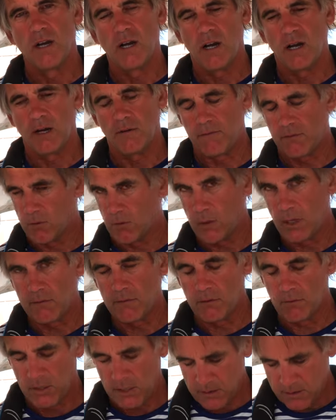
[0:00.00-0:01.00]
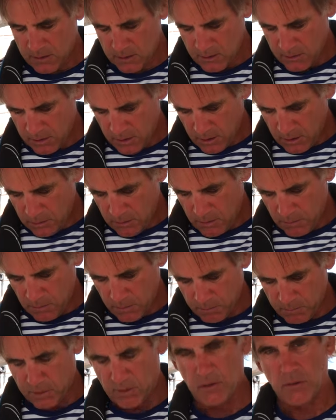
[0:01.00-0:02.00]
uh, for whatever reason you
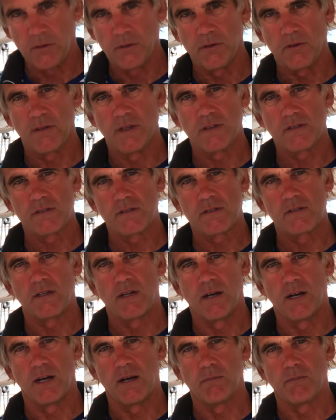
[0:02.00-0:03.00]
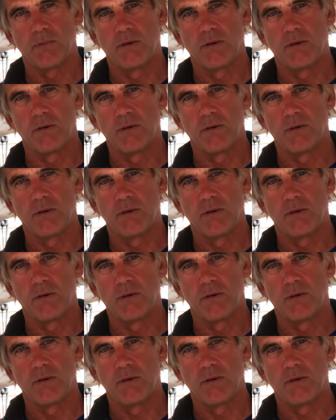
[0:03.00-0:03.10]
can pull this uh,